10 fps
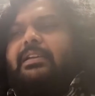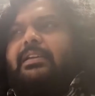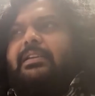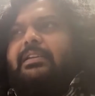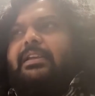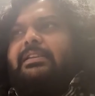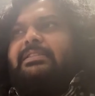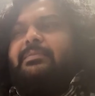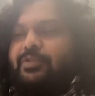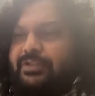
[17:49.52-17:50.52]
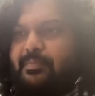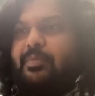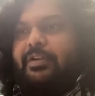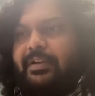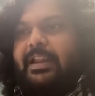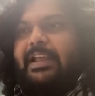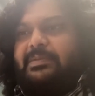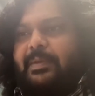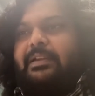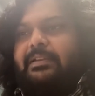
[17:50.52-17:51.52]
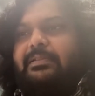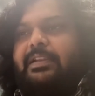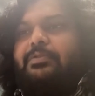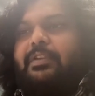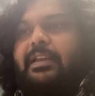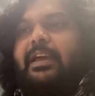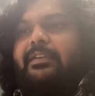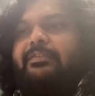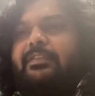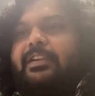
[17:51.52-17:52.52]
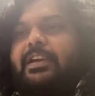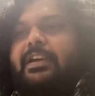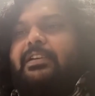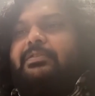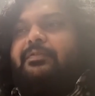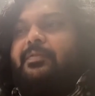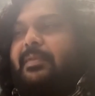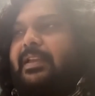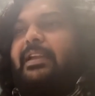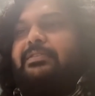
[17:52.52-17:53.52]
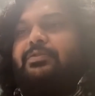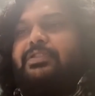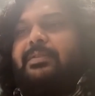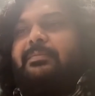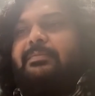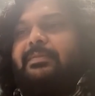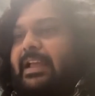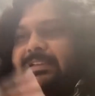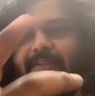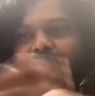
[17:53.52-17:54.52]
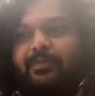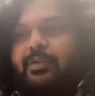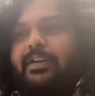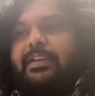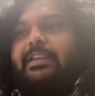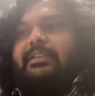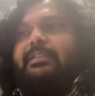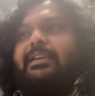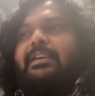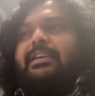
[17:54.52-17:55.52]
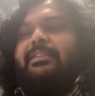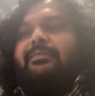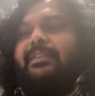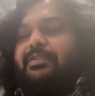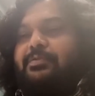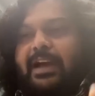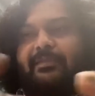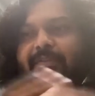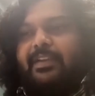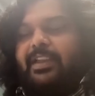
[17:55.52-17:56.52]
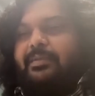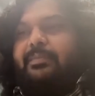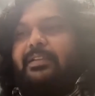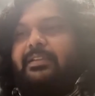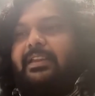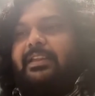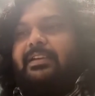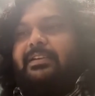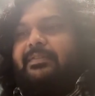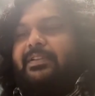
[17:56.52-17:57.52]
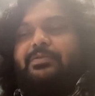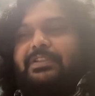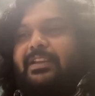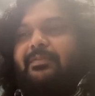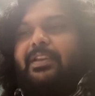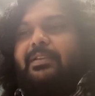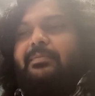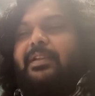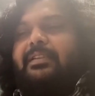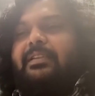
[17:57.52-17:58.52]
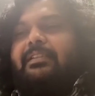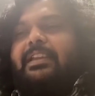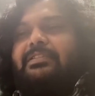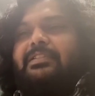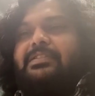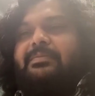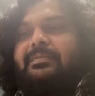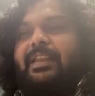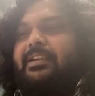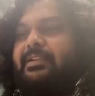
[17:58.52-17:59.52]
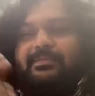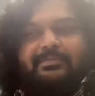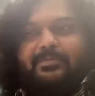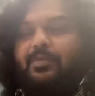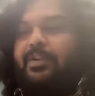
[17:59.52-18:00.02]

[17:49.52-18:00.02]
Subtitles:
is the most important aspect that you can have. So for me and Sushim, as I've told earlier, we do have a very brotherly, we do share a very brotherly relationship, like a older